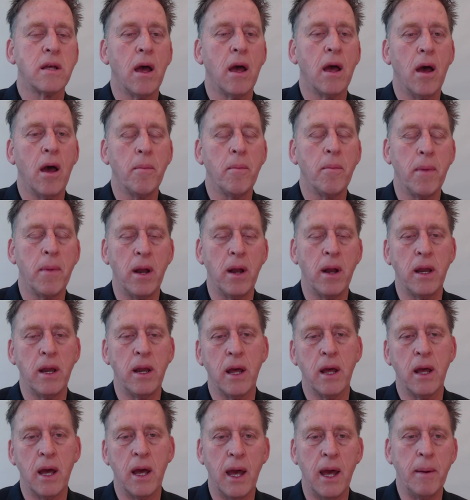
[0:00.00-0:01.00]
I'm only
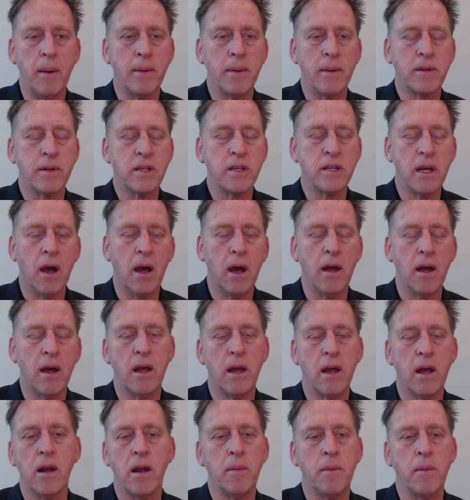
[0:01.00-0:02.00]
an amateur. I
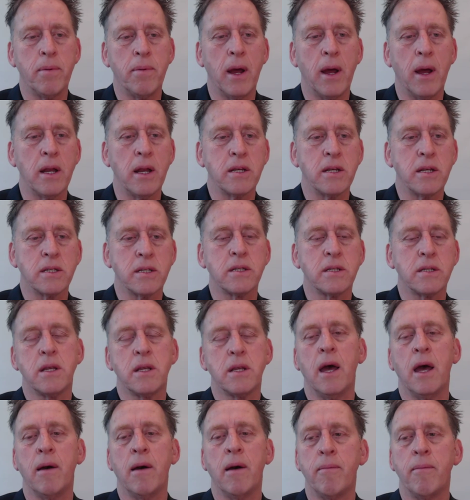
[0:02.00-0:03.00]
only play just
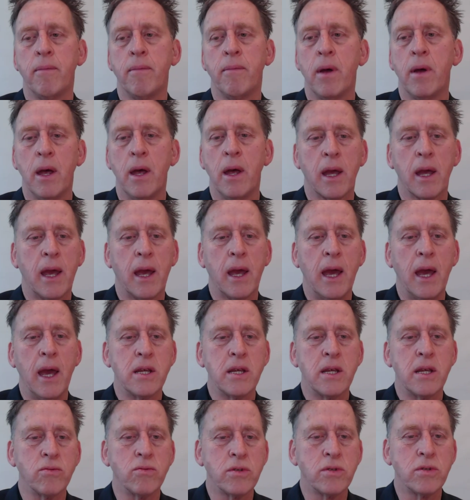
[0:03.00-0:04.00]

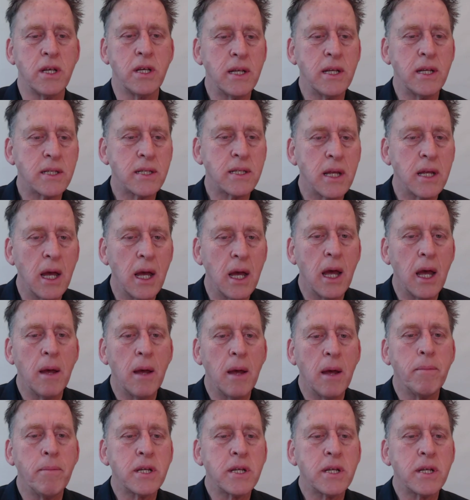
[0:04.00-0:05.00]
casual chess.
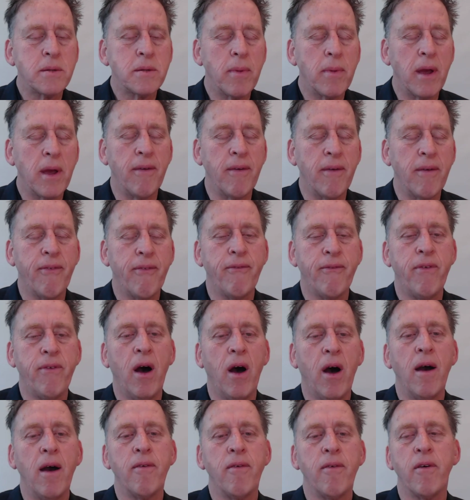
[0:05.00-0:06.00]
Bishop
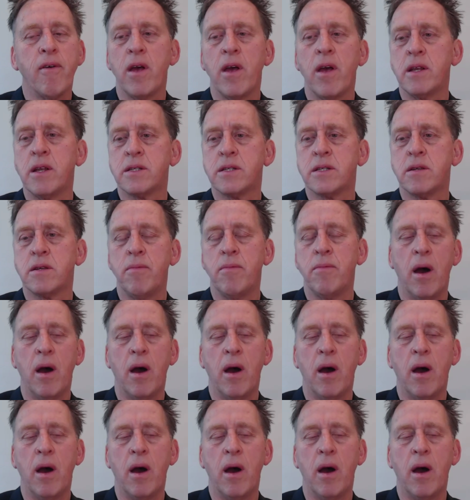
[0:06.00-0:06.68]
f5, and so my